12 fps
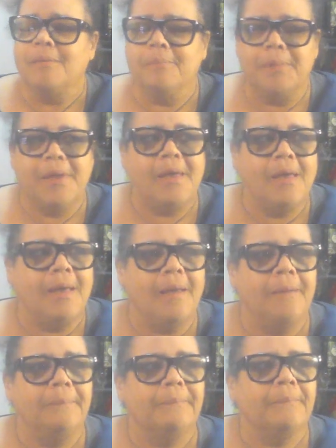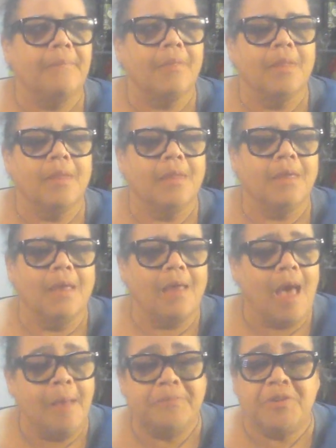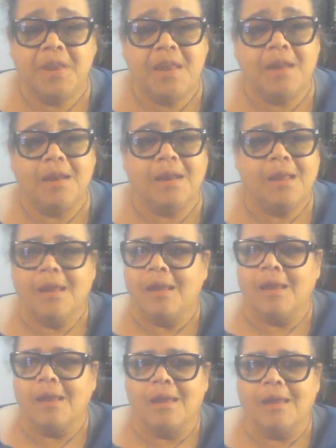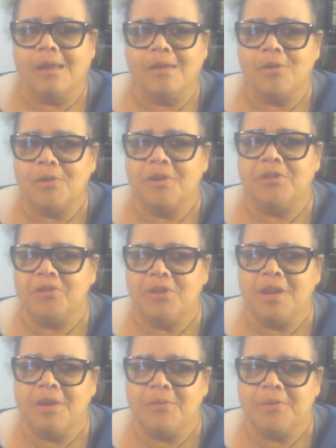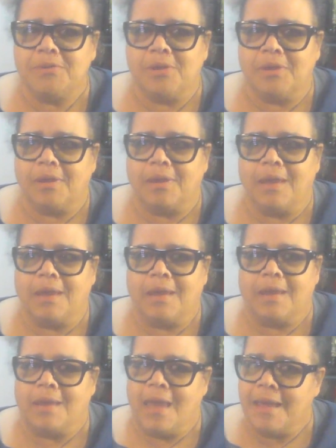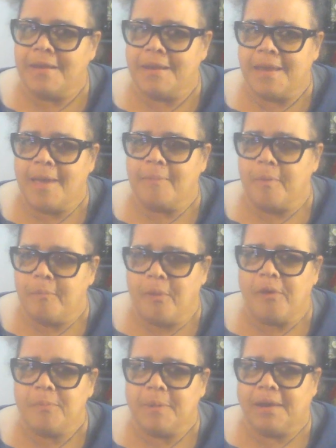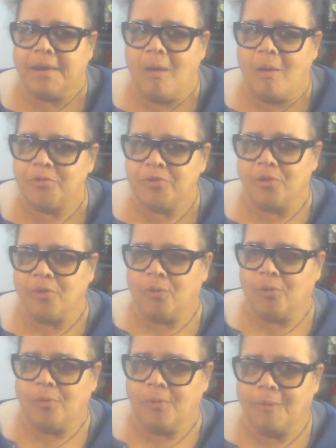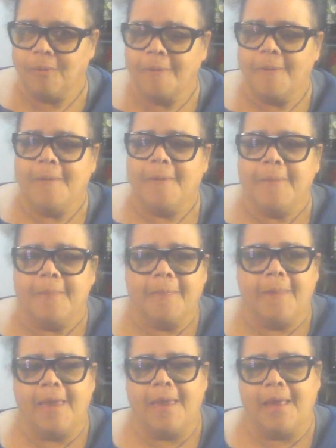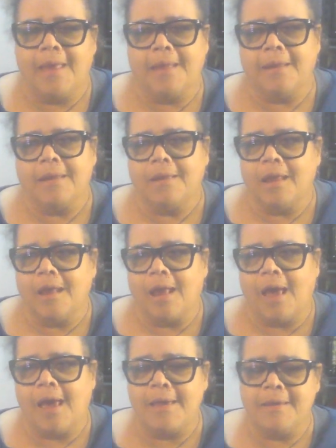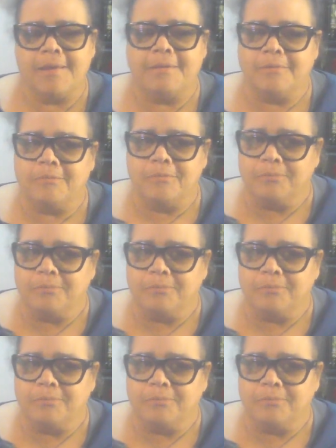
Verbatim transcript: But um, I'm saying you could see it was like a handicap apartment also, and I